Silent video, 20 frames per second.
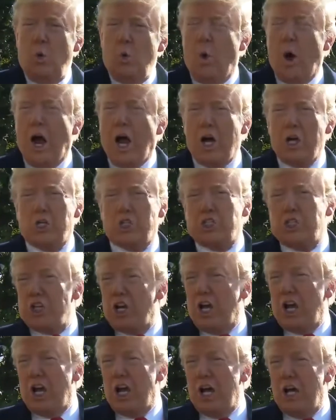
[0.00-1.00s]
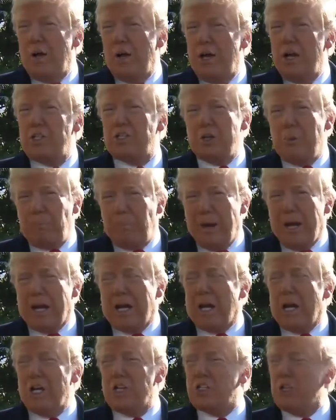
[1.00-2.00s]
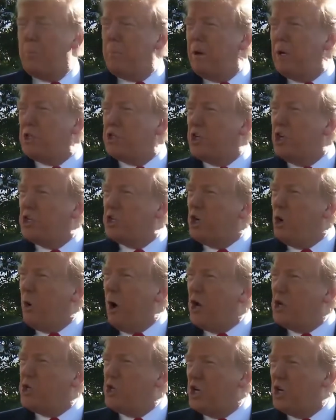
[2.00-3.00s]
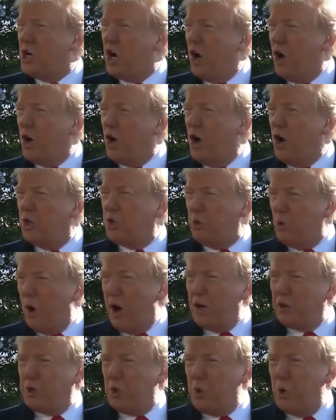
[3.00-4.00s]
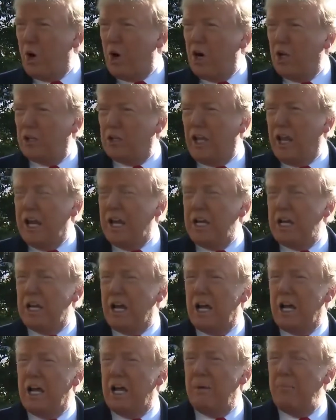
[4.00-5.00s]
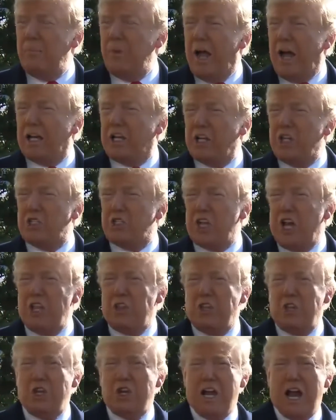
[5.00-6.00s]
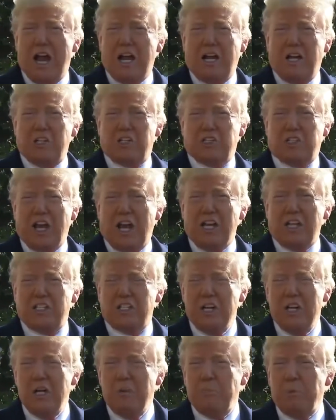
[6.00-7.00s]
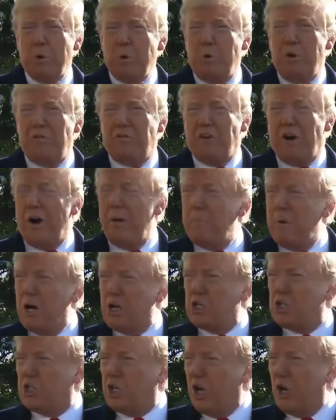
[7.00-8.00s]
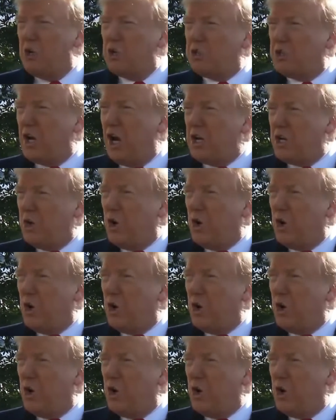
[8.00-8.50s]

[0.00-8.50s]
Well, it's uh, it's a big it's a big situation going on throughout the world, and uh, I can say the United States, we very much closed our